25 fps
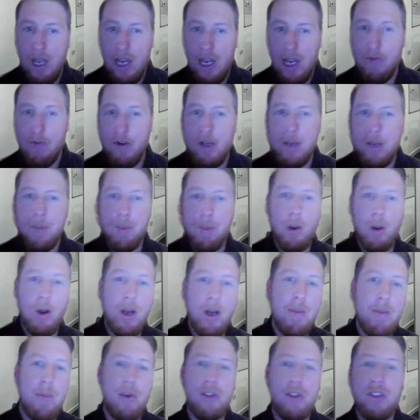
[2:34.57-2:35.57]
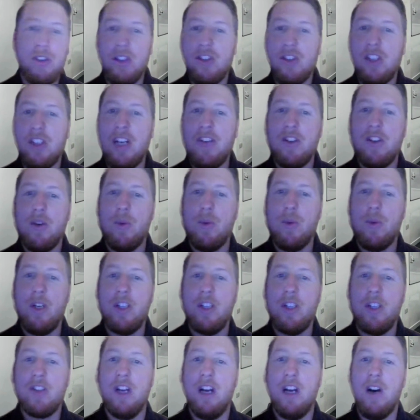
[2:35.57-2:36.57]
Every employee must assess the
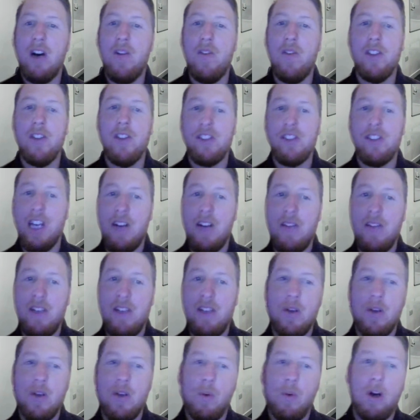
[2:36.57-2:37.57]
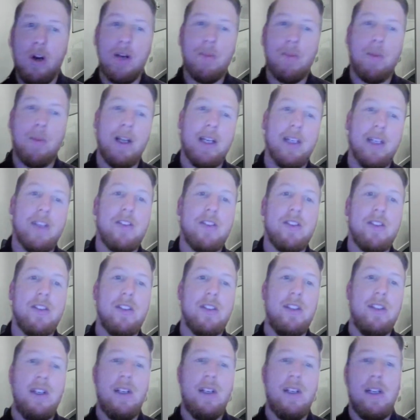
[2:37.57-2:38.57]
risk to health and safety in the workplace.
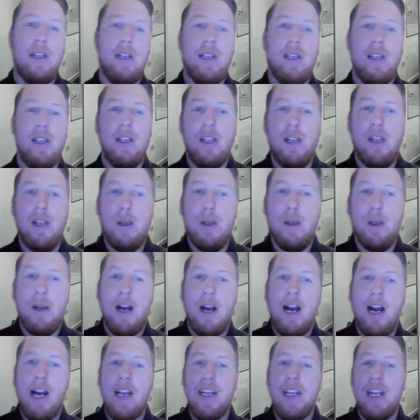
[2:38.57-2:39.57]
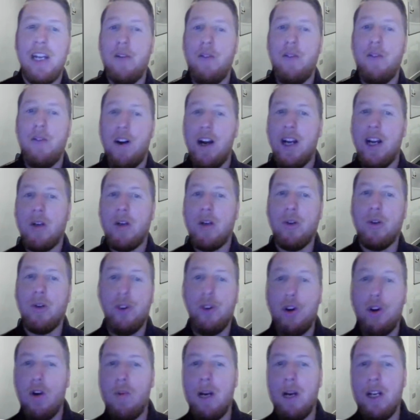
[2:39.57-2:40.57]
Identify
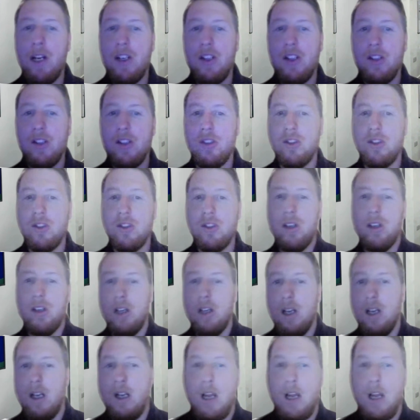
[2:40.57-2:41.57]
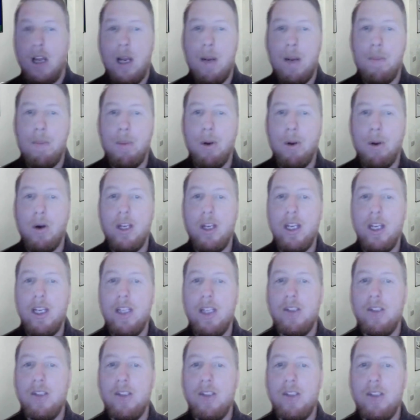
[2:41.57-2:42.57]
control measures.
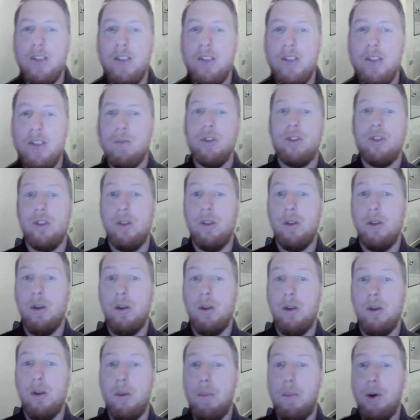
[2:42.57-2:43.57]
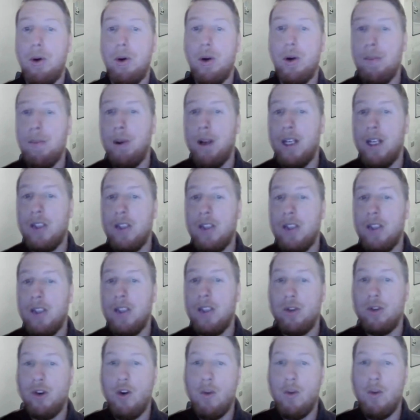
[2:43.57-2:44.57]
Employees must put in
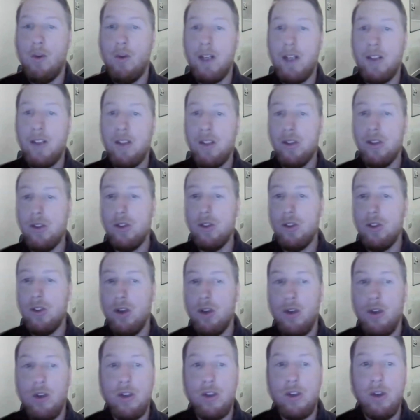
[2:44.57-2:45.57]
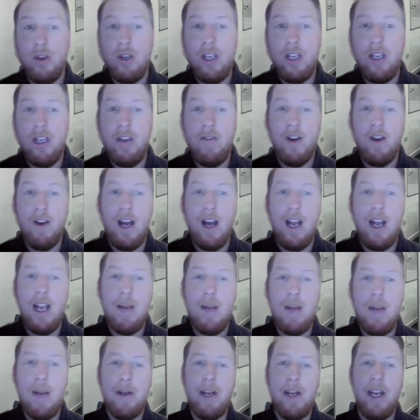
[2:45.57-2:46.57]
place control measures to either
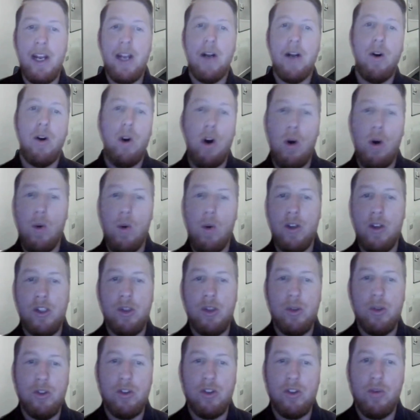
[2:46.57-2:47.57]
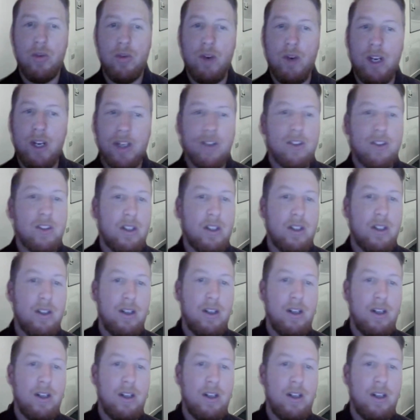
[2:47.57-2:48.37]
eliminate or reduce the risk.